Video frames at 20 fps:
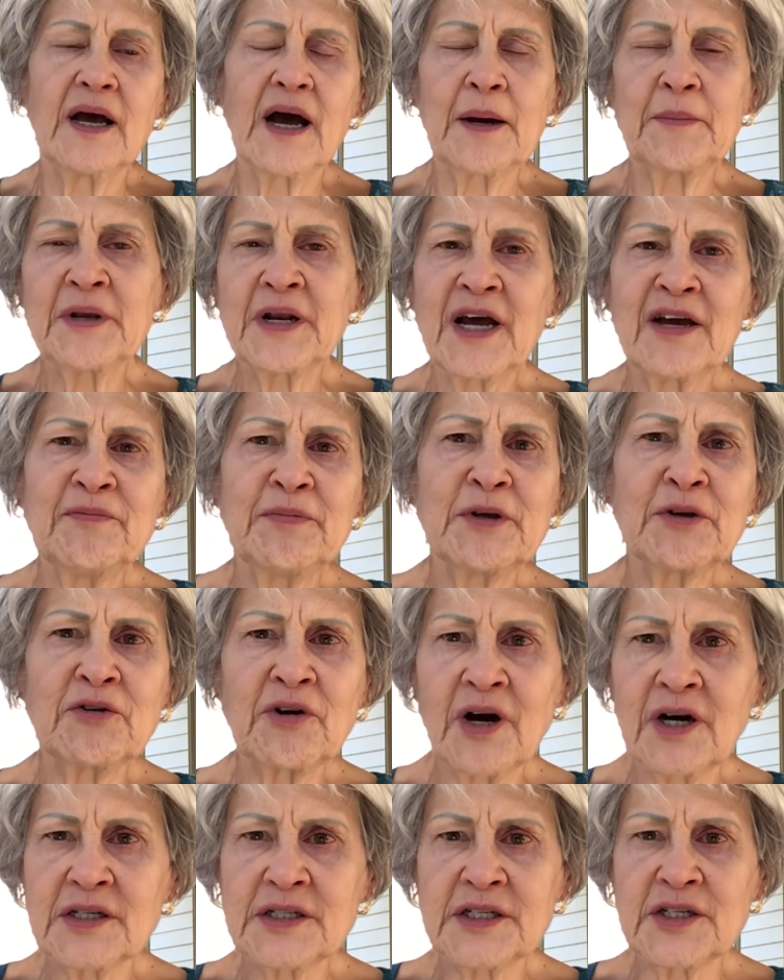I mean, I've been
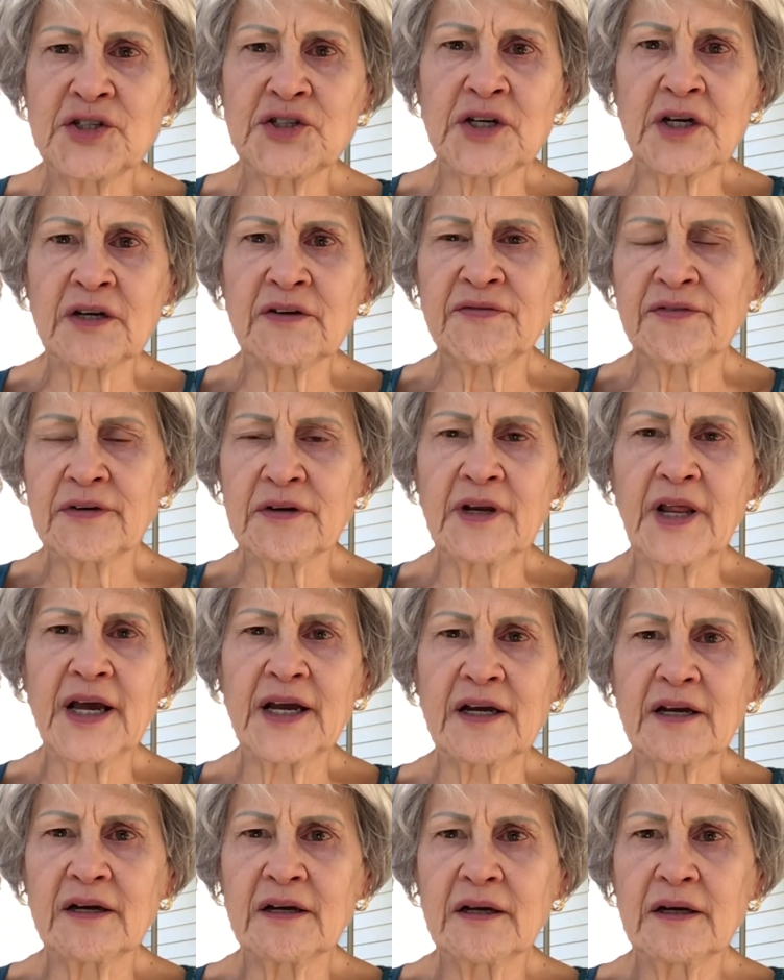cross stitching
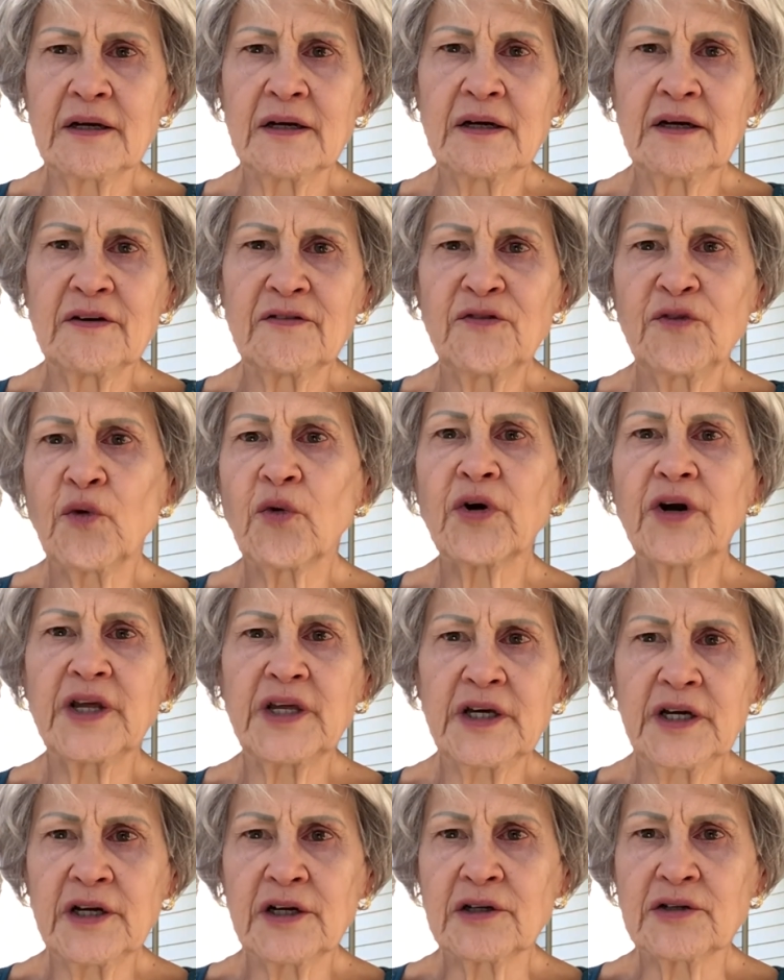for 40
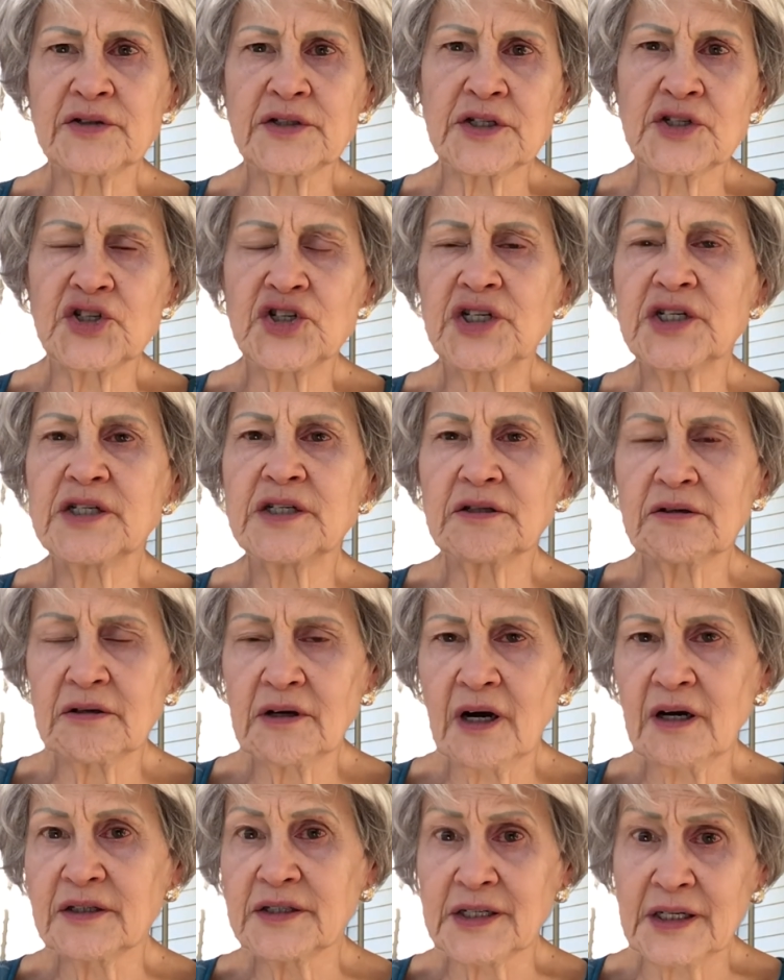years and she still
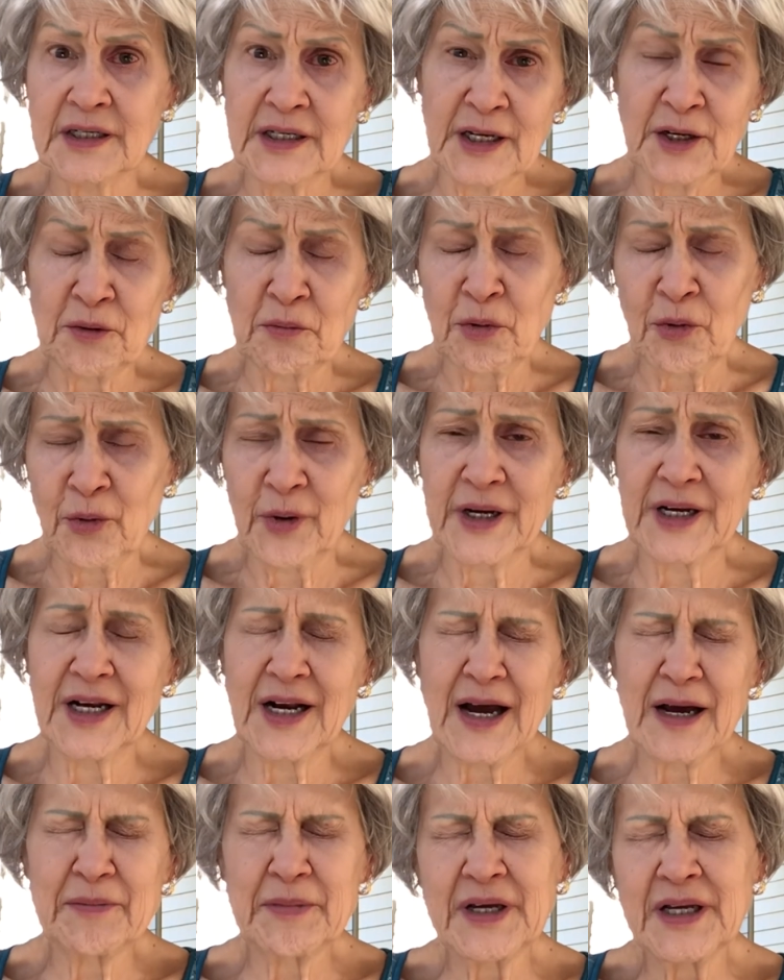calls it
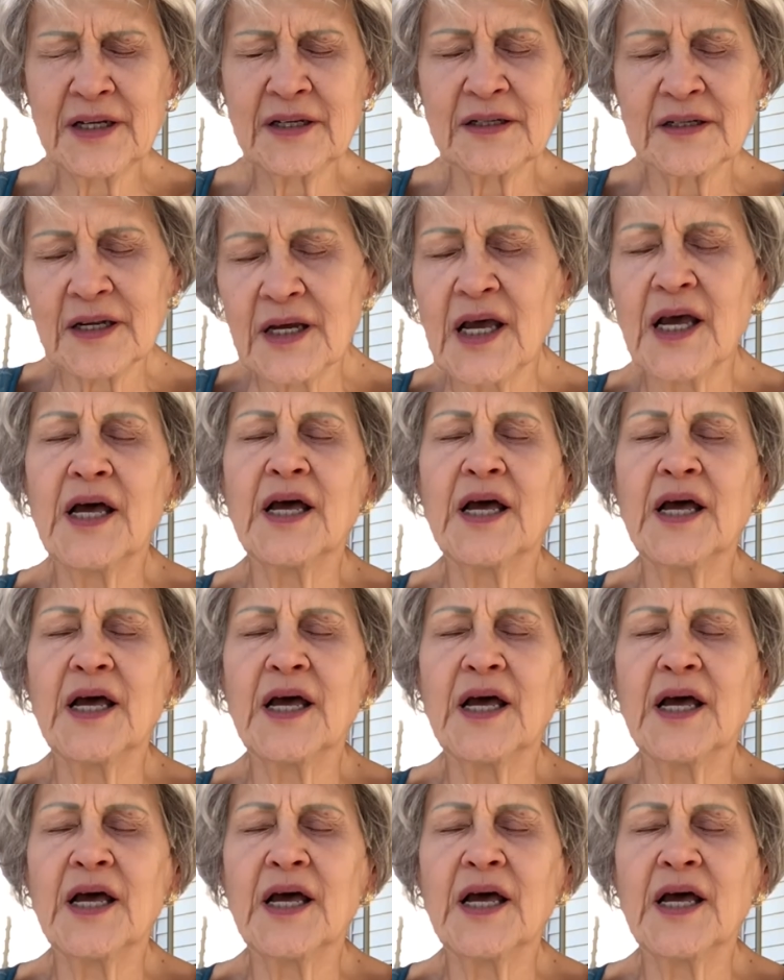needlepoint. I mean,